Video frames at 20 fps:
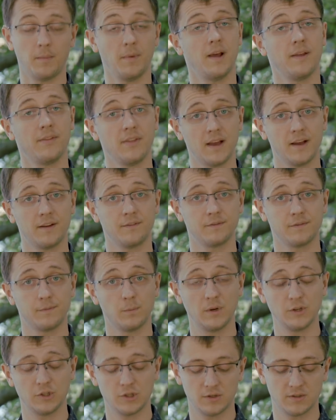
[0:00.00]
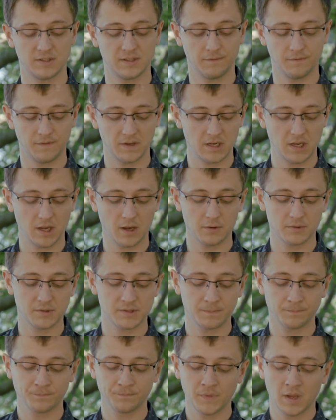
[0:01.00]
up like that when shooting
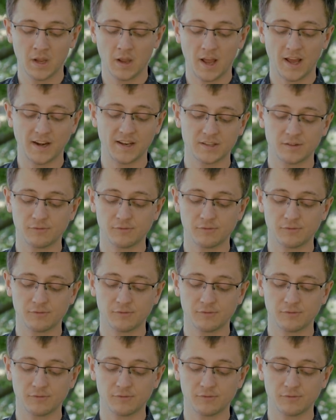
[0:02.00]
videos. And